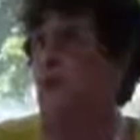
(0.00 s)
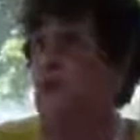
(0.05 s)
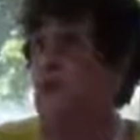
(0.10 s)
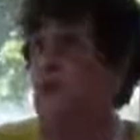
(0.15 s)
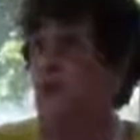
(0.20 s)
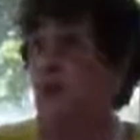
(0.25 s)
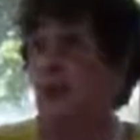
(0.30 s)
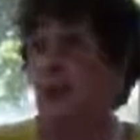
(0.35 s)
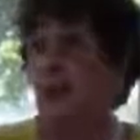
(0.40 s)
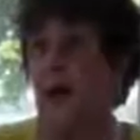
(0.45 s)
only
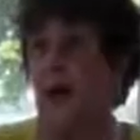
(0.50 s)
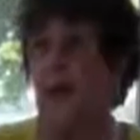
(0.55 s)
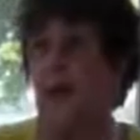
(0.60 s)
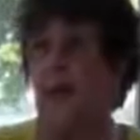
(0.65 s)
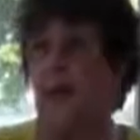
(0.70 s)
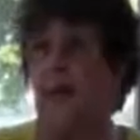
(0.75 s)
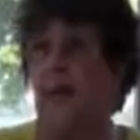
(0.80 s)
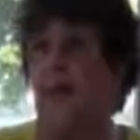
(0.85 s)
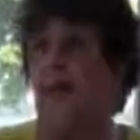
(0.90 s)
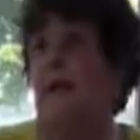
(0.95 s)

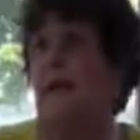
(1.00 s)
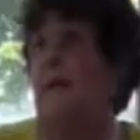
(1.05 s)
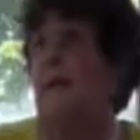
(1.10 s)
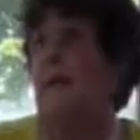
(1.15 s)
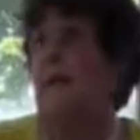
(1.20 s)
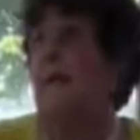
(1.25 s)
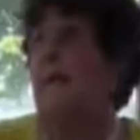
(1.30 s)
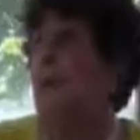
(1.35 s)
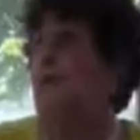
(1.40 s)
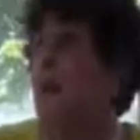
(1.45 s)
child,
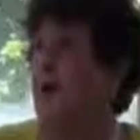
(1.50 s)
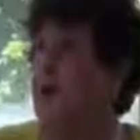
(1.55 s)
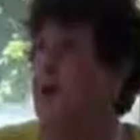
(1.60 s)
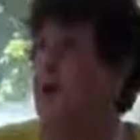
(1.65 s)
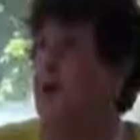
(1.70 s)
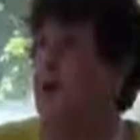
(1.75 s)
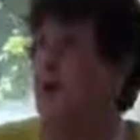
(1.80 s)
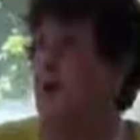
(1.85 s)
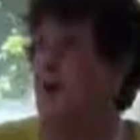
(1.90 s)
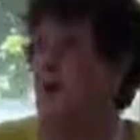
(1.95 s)
and they brought their
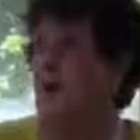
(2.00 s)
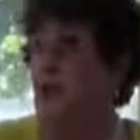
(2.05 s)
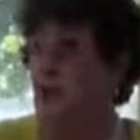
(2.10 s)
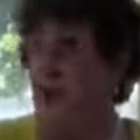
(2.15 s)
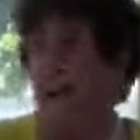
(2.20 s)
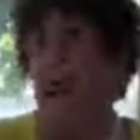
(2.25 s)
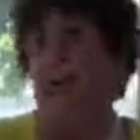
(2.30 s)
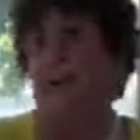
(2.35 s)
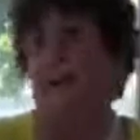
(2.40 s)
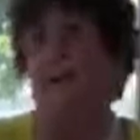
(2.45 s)
son
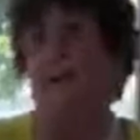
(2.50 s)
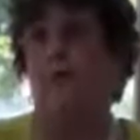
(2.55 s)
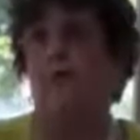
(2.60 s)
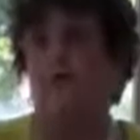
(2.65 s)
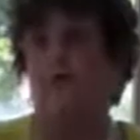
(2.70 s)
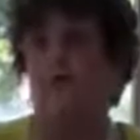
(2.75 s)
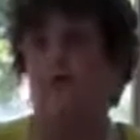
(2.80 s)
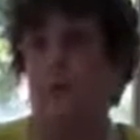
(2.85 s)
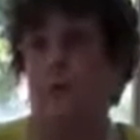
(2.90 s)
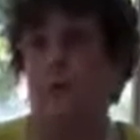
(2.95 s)
Jack, who
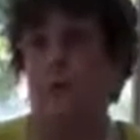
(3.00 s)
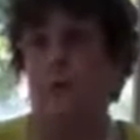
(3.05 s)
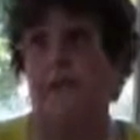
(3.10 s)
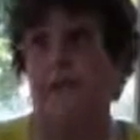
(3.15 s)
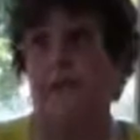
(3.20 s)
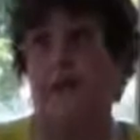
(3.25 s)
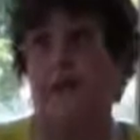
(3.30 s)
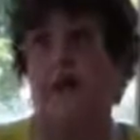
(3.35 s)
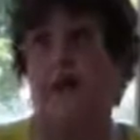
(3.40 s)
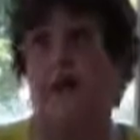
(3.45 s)
was an
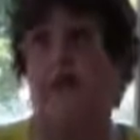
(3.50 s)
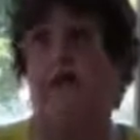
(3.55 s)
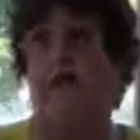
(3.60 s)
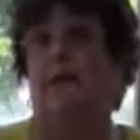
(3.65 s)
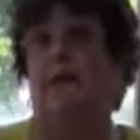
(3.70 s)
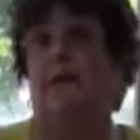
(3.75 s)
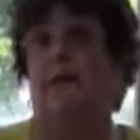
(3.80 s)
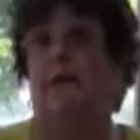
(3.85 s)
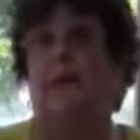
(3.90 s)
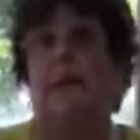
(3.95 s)
only child.
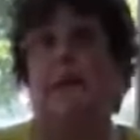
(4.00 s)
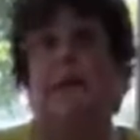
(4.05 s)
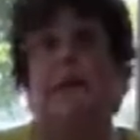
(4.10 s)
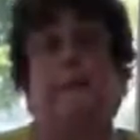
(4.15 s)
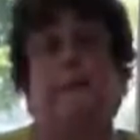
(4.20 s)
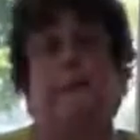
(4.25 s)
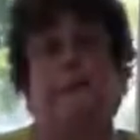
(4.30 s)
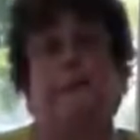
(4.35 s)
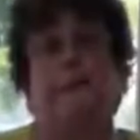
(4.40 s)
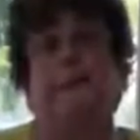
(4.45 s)

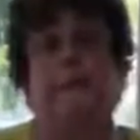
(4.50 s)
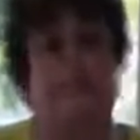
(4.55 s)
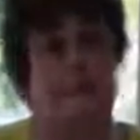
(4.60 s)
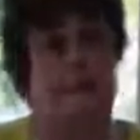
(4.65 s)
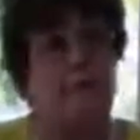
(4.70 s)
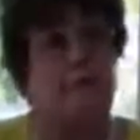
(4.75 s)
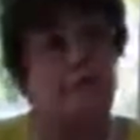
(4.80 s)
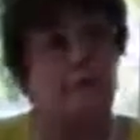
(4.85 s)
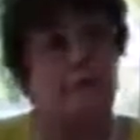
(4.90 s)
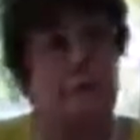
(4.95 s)
And
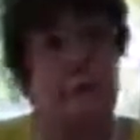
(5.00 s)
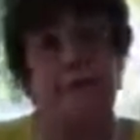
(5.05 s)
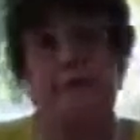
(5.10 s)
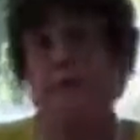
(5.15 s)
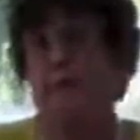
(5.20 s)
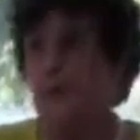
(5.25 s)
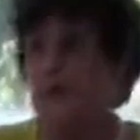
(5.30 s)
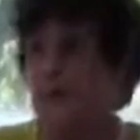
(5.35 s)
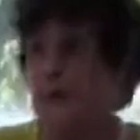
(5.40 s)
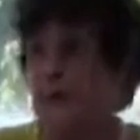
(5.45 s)
he was about
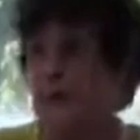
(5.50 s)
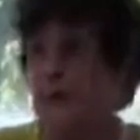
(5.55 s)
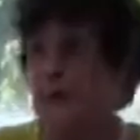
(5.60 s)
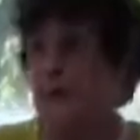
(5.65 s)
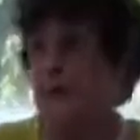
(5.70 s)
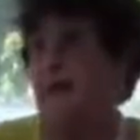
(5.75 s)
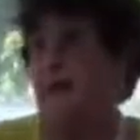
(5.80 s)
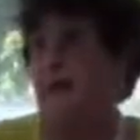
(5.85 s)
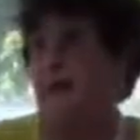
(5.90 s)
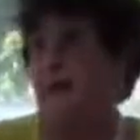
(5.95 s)

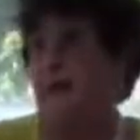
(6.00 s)
3